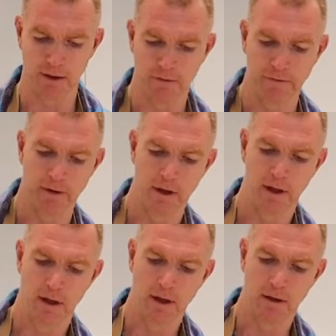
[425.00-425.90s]
off
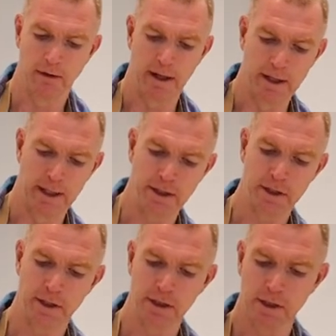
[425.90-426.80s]
around the
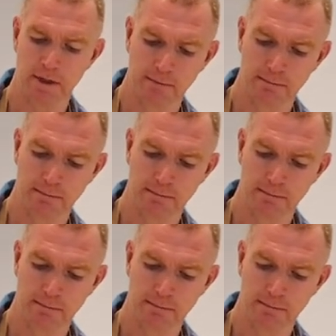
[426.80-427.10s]
edges.